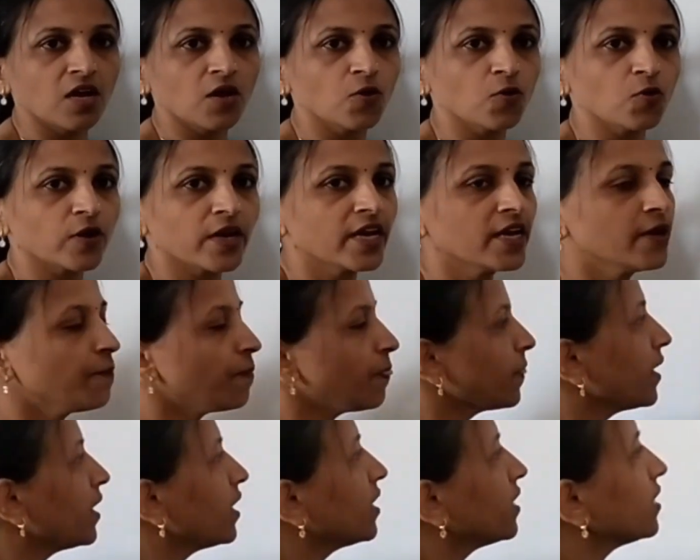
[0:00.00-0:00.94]
Okay.
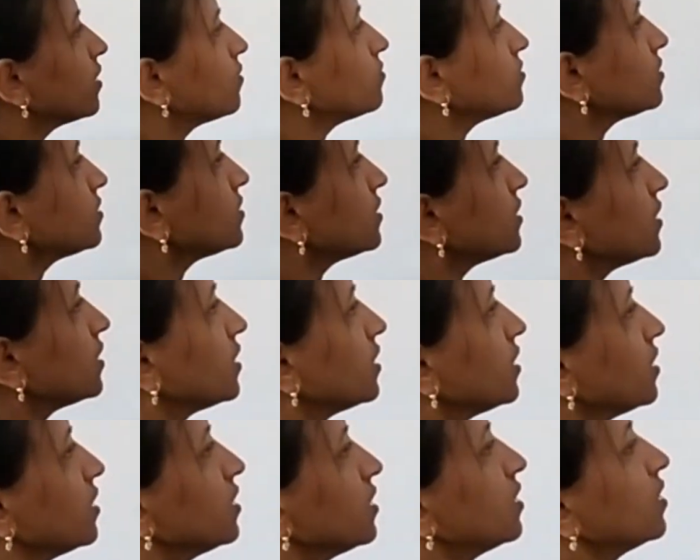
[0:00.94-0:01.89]
Now
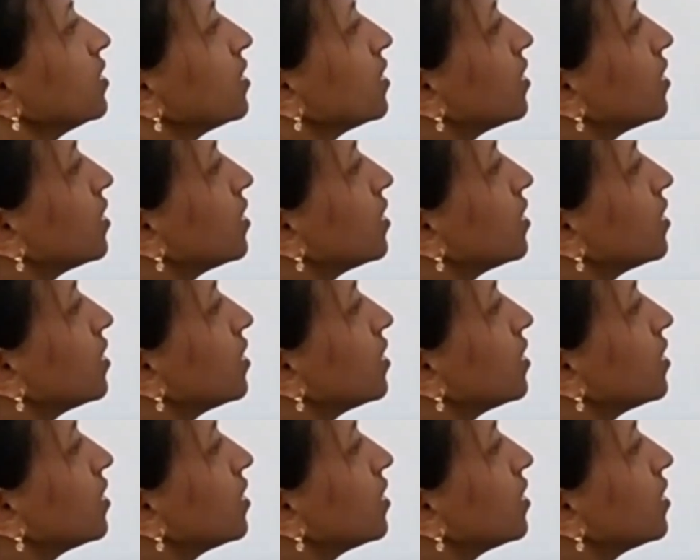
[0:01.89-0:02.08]
see,